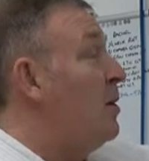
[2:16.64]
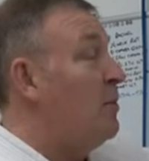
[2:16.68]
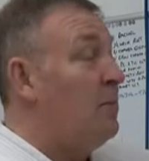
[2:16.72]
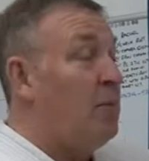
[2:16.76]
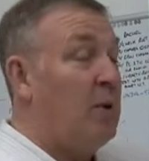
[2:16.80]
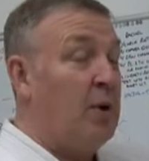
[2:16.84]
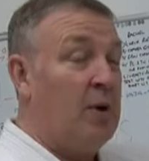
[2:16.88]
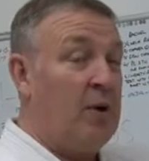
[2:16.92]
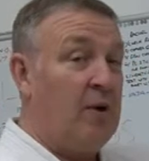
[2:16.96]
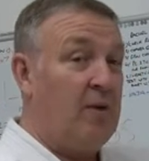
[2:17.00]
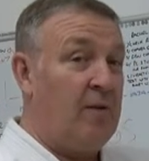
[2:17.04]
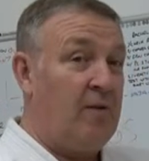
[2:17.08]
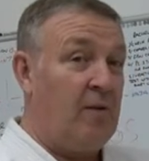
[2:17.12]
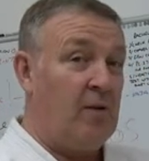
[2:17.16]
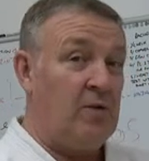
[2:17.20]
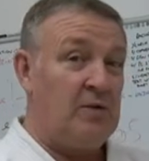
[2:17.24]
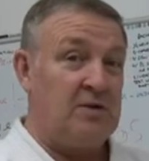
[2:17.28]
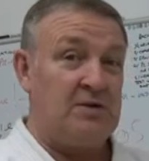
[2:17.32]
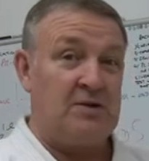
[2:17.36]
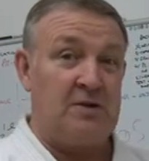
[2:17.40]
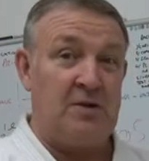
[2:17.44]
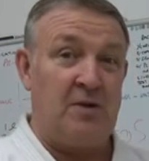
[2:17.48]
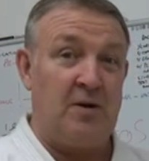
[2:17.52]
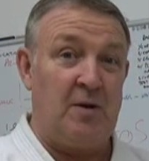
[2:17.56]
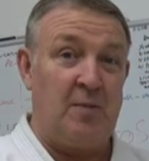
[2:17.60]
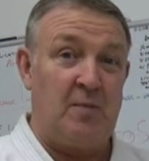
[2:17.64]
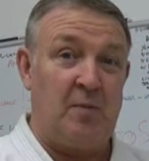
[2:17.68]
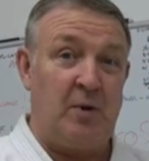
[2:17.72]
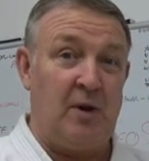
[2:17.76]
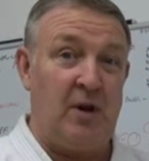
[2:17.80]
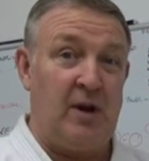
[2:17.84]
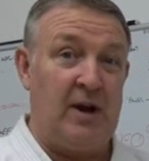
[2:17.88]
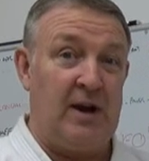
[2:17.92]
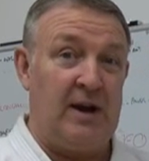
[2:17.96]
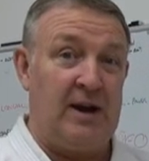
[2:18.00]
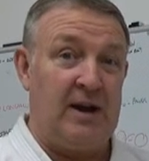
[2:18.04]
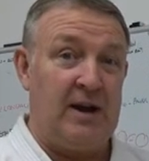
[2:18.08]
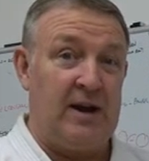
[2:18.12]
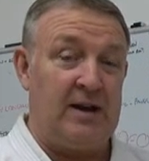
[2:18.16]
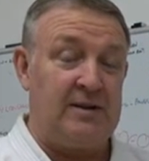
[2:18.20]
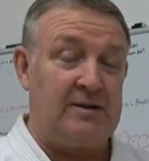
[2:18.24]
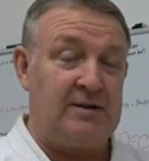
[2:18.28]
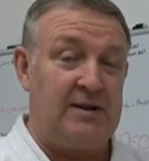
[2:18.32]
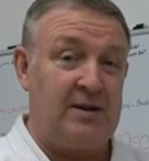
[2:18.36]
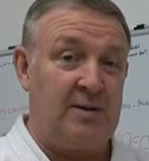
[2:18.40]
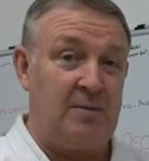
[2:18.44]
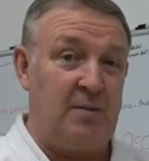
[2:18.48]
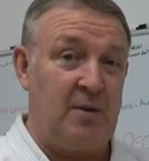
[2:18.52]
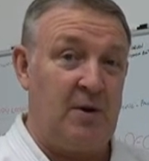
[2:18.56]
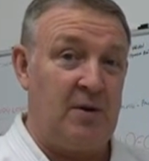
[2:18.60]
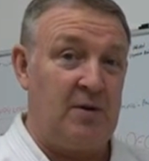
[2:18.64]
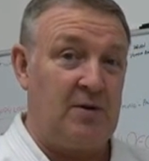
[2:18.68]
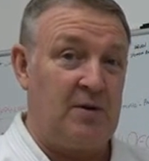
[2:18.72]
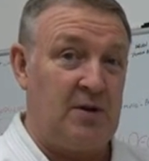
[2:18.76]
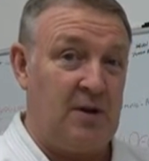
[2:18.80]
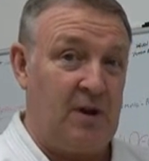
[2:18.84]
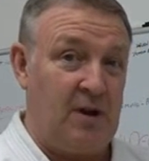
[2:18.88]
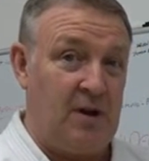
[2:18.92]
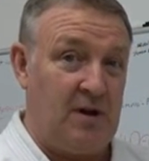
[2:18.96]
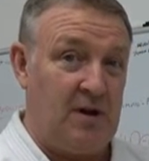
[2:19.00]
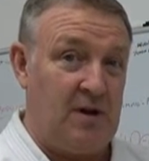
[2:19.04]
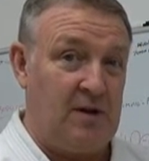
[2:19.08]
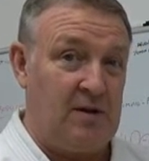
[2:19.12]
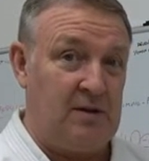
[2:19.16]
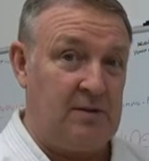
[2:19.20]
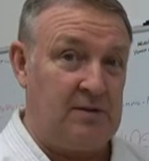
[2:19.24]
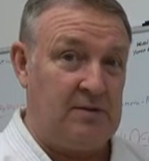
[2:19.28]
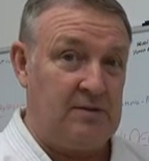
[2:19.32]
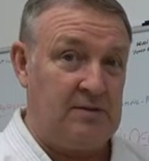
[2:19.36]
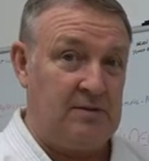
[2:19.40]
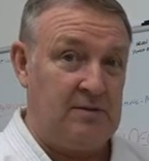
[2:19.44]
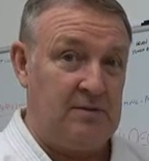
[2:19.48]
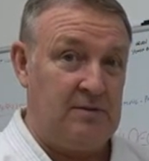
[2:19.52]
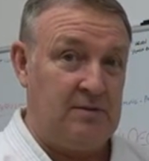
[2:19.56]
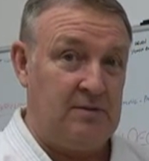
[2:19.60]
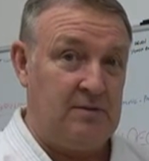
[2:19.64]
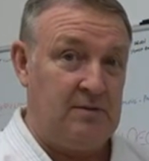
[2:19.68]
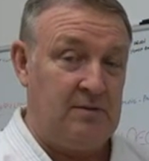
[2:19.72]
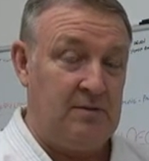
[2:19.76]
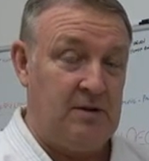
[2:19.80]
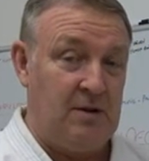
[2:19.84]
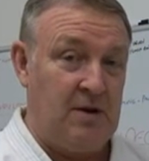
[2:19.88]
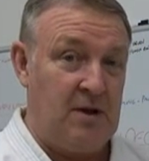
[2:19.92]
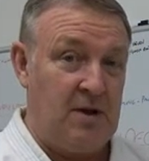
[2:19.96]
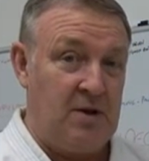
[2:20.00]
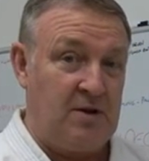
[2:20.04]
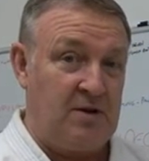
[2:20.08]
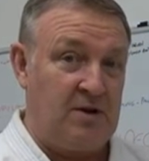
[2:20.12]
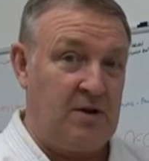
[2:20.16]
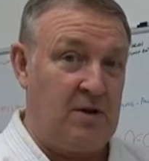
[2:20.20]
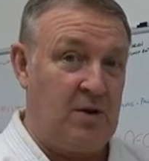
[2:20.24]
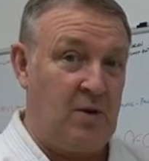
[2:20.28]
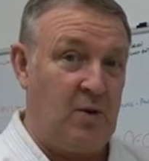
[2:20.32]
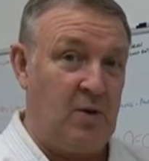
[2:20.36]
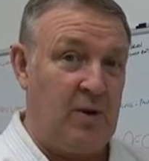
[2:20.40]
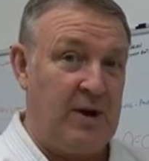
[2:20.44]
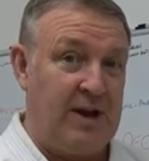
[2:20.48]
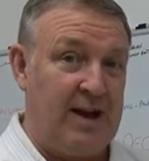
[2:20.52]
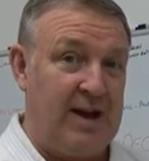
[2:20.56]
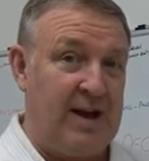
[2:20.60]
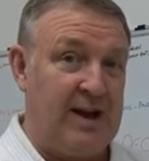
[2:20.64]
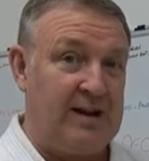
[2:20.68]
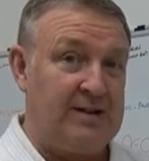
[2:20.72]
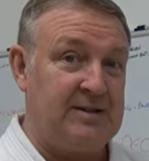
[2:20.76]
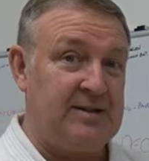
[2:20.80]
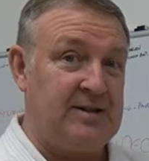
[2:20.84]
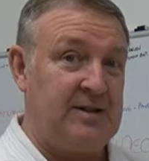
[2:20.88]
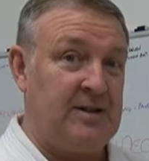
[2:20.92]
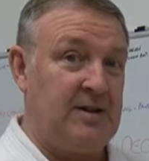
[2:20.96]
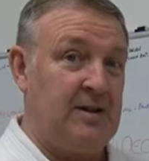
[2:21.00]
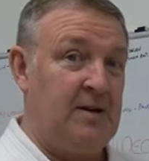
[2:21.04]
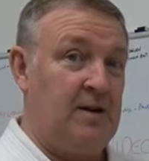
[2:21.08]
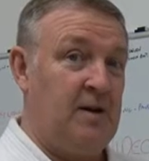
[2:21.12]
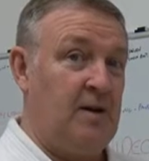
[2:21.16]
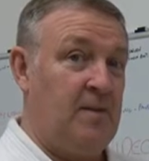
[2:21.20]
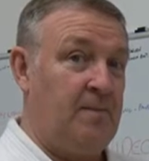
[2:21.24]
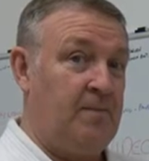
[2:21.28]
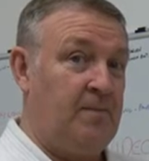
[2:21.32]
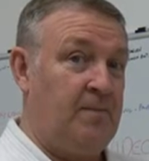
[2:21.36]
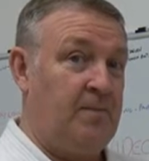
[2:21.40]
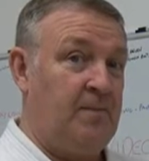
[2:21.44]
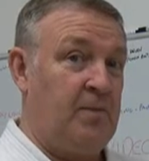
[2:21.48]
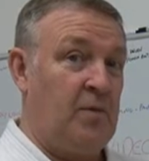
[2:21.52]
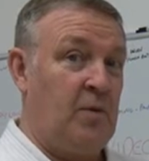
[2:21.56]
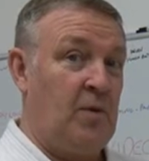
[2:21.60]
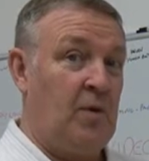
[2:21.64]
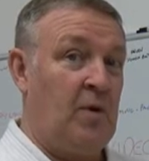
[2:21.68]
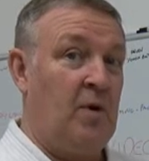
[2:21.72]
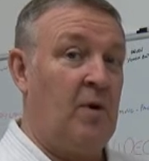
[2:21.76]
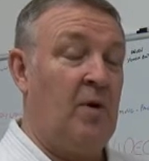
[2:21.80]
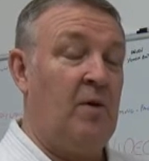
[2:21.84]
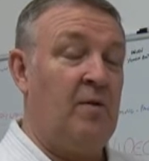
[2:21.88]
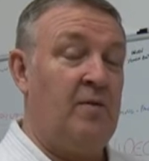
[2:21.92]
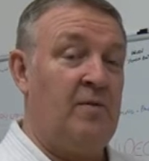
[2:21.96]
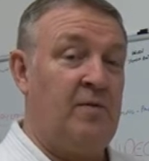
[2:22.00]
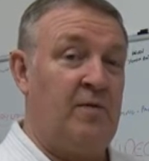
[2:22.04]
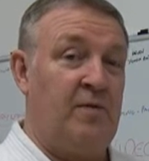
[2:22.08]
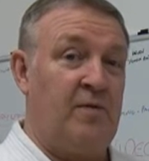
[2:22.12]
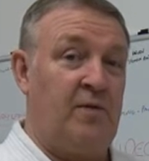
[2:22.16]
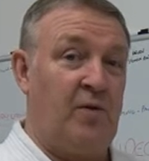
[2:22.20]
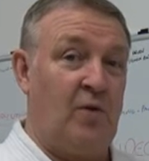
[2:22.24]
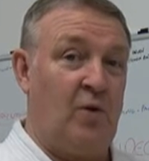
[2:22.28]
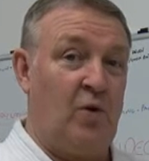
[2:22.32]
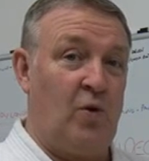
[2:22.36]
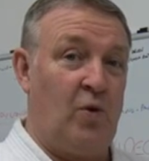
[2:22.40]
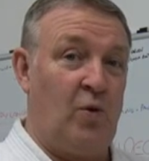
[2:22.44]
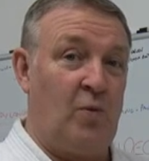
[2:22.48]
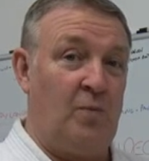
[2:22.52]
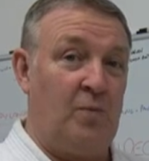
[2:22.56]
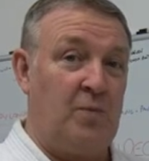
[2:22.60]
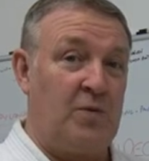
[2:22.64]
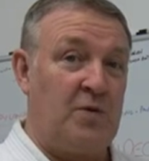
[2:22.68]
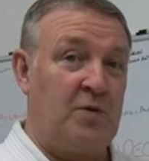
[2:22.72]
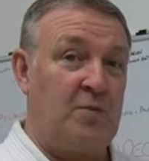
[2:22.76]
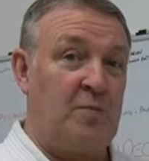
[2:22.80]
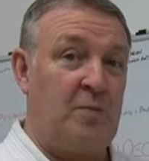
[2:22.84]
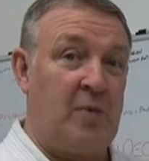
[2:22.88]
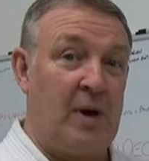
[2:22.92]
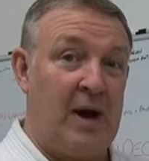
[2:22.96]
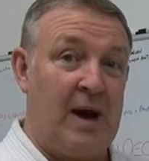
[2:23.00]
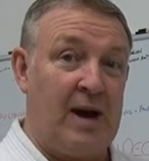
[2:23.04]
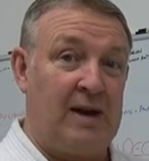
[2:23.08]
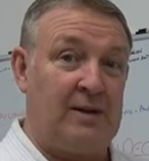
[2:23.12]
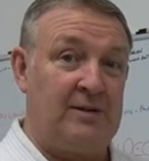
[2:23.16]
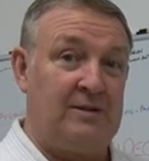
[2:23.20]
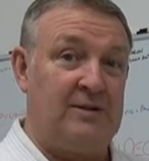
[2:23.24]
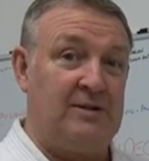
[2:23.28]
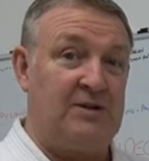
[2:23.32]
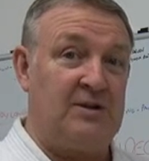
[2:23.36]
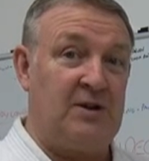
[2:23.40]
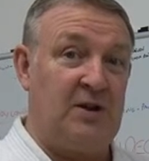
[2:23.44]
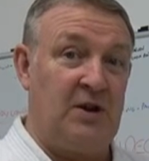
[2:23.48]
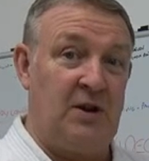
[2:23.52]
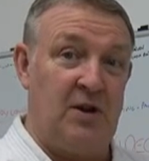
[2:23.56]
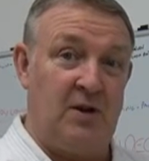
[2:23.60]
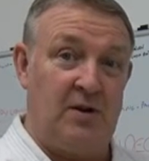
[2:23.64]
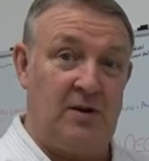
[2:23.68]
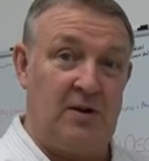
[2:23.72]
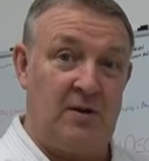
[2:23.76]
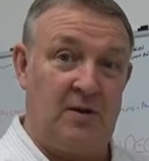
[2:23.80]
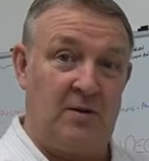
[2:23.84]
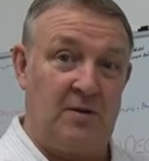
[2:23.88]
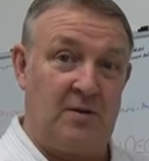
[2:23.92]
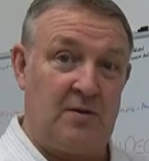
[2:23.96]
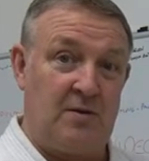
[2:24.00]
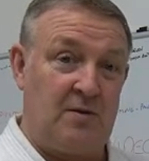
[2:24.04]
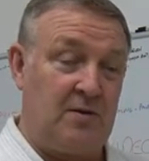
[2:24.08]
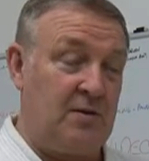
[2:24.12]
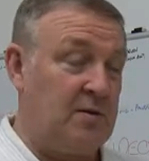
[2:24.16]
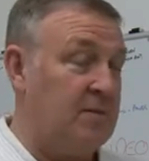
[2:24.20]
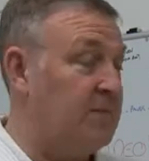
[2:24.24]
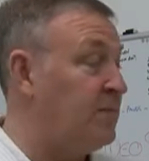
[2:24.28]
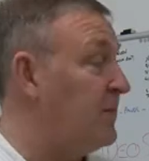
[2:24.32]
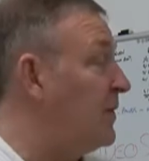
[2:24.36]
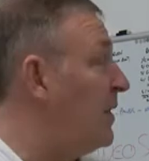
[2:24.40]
But I've also applied that to the martial arts. So kata, forms, patterns, hyungs.